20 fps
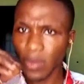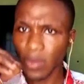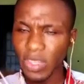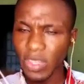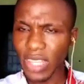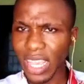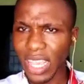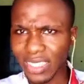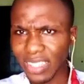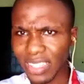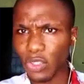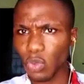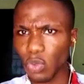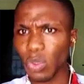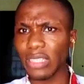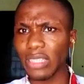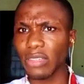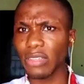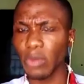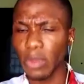And this is when
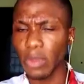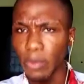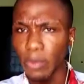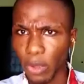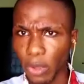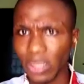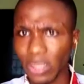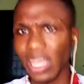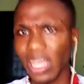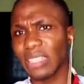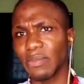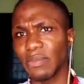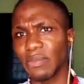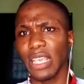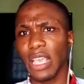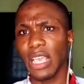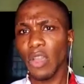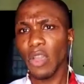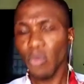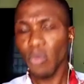it bothers me,
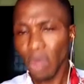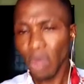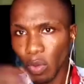when we